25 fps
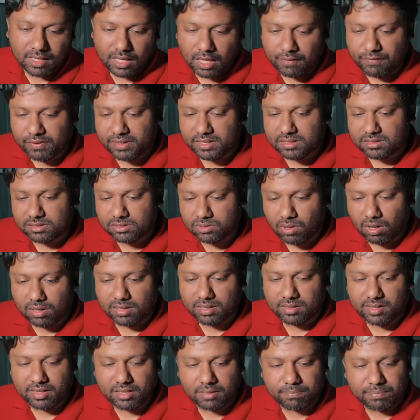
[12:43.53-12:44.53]
If it is
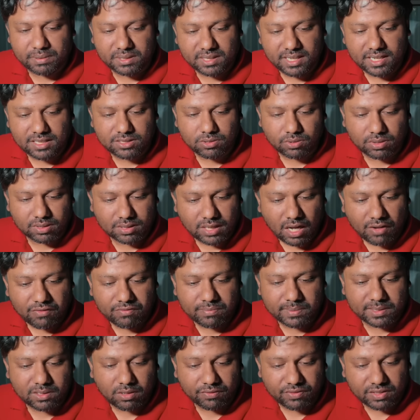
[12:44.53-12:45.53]
not, then the police or the
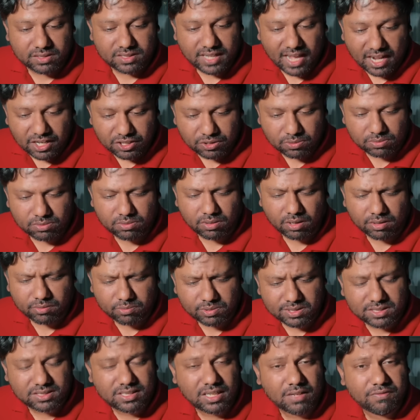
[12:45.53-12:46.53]
government of the day should not
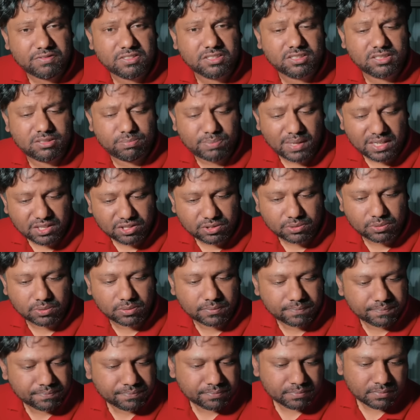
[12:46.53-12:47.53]
receive
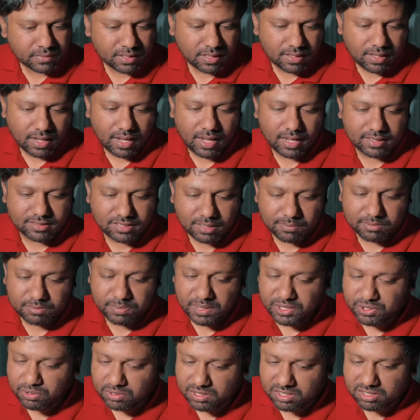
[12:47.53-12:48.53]
some
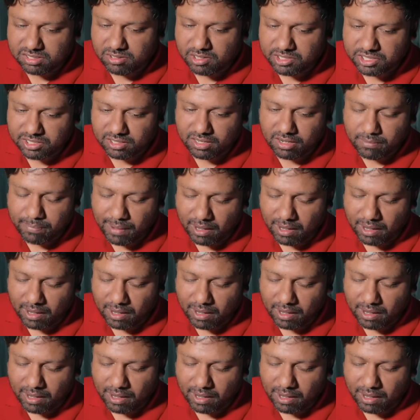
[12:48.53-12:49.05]
special discretionary